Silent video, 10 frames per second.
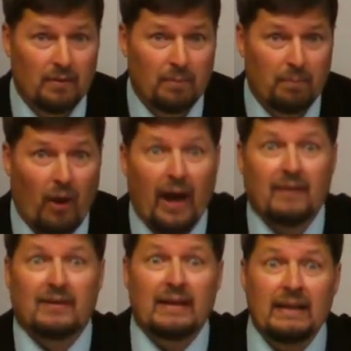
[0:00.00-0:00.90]
Plan
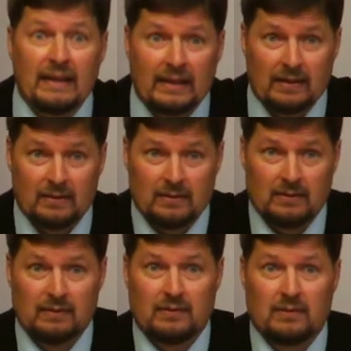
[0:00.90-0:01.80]
T,
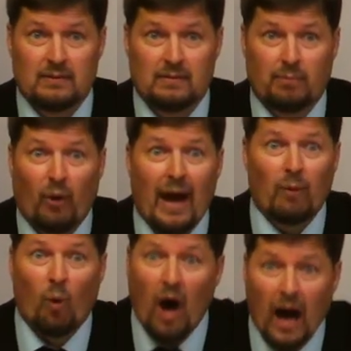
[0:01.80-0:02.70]

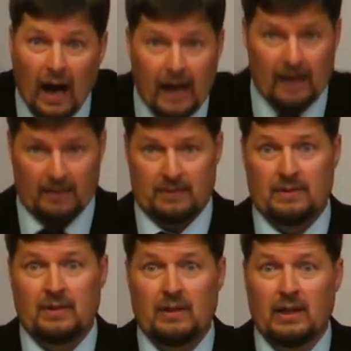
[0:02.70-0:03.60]
Plan Y.
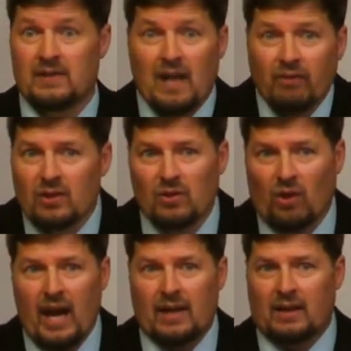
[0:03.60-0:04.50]
It's never too
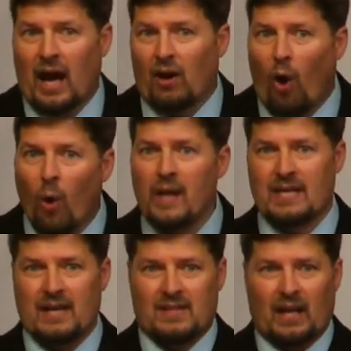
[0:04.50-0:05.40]
late. God always
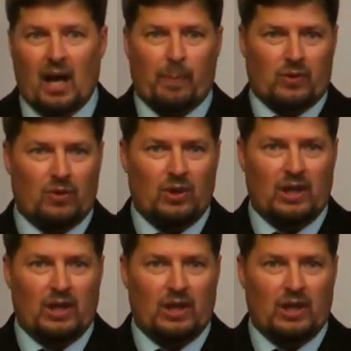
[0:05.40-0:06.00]
has that opportunity